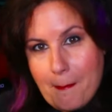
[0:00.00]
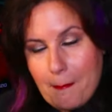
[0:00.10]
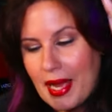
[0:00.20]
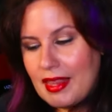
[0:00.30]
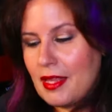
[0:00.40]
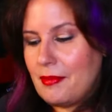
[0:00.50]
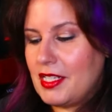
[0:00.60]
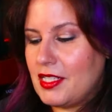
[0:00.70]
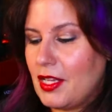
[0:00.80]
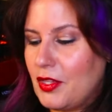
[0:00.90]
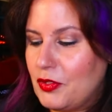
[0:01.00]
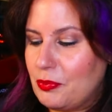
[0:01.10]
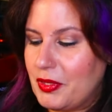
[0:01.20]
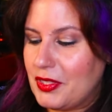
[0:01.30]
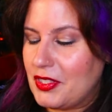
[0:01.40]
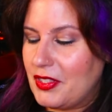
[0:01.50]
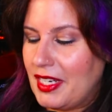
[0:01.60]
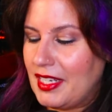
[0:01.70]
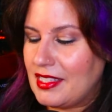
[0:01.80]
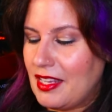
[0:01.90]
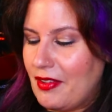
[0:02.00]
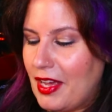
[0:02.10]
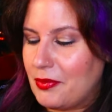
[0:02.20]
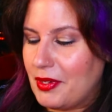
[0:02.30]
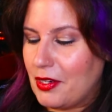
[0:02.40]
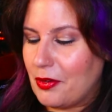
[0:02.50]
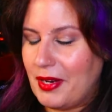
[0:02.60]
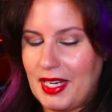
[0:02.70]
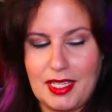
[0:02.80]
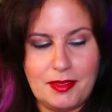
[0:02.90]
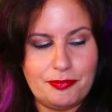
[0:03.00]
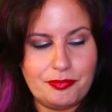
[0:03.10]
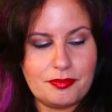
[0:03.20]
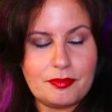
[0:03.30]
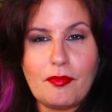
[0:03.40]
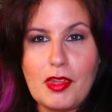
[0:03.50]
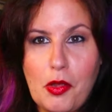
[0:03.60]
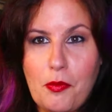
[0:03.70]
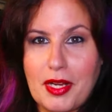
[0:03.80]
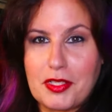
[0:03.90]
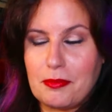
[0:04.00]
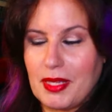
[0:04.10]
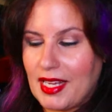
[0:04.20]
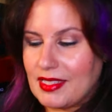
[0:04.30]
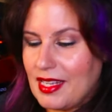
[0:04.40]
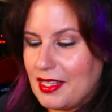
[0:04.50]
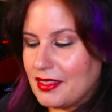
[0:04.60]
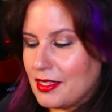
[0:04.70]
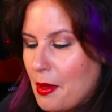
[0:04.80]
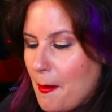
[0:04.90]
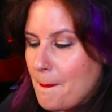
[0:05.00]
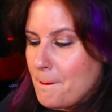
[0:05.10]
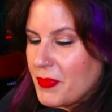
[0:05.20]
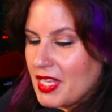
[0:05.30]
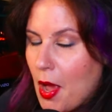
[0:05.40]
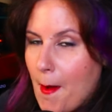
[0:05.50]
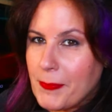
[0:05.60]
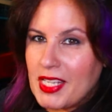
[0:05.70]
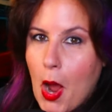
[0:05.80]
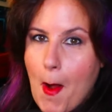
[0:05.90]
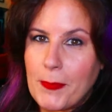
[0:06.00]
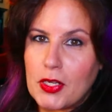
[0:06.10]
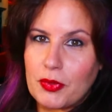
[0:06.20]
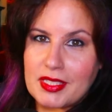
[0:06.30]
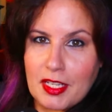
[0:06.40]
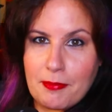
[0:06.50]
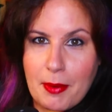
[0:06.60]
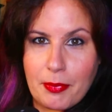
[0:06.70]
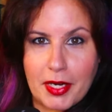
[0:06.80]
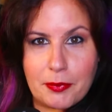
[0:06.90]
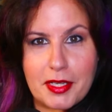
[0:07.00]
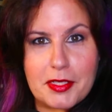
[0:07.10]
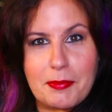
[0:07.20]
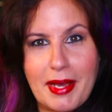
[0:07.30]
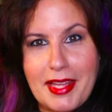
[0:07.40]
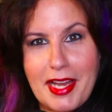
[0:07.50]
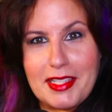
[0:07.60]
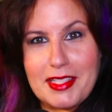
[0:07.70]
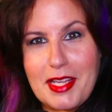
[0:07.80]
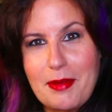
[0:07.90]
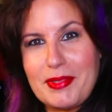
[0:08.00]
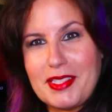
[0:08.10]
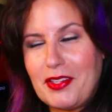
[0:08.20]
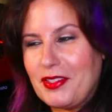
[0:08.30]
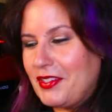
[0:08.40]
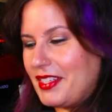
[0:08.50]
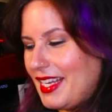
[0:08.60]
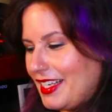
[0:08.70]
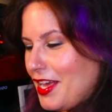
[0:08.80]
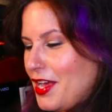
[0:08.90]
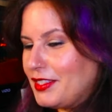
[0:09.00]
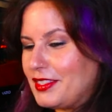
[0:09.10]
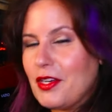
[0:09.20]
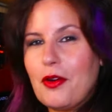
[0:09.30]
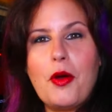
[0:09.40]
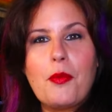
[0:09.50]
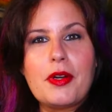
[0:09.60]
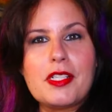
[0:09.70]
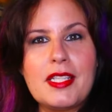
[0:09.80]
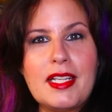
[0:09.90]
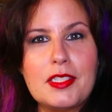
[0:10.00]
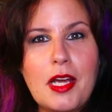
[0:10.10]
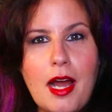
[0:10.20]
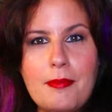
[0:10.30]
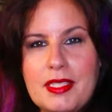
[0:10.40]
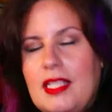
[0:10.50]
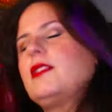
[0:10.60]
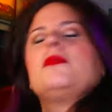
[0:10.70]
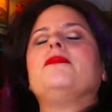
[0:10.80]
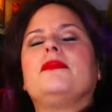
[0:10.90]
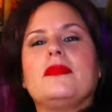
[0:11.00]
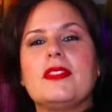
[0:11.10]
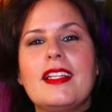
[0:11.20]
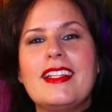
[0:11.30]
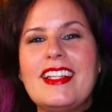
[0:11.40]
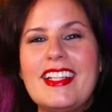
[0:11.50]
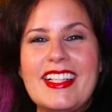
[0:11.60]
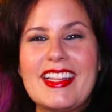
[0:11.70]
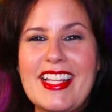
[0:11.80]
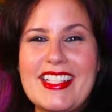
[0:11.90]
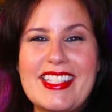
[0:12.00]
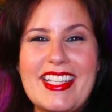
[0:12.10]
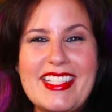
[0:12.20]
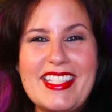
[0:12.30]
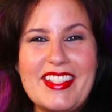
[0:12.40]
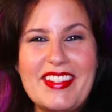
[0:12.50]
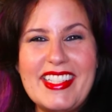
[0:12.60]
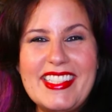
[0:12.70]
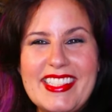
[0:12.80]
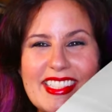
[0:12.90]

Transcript: my limoncello spritzer, and yes, I've had one already, watching Black Sails. We'll see if my brain works by the end of this episode. Okay, so we're synced. I'm synced. Let's get to it.